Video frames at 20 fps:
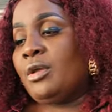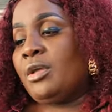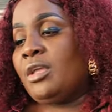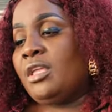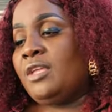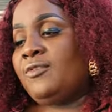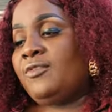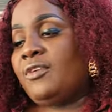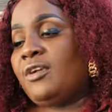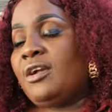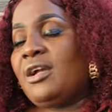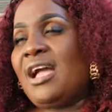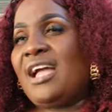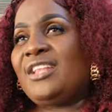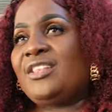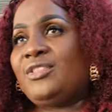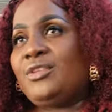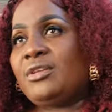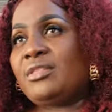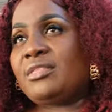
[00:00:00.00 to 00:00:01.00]
if
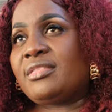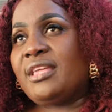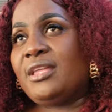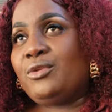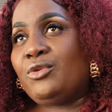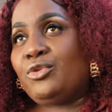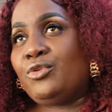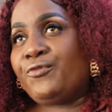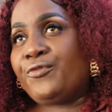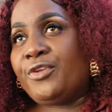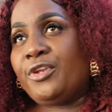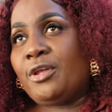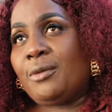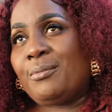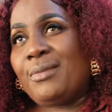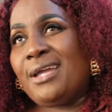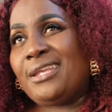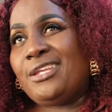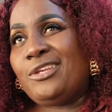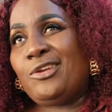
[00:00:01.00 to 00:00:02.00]
God not send anything for
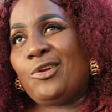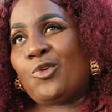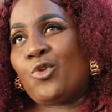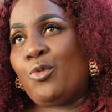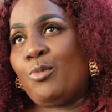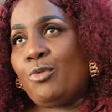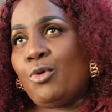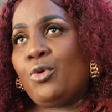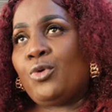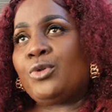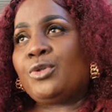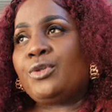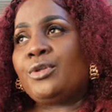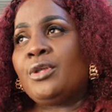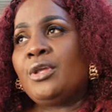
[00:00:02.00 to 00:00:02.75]
nobody, not come out.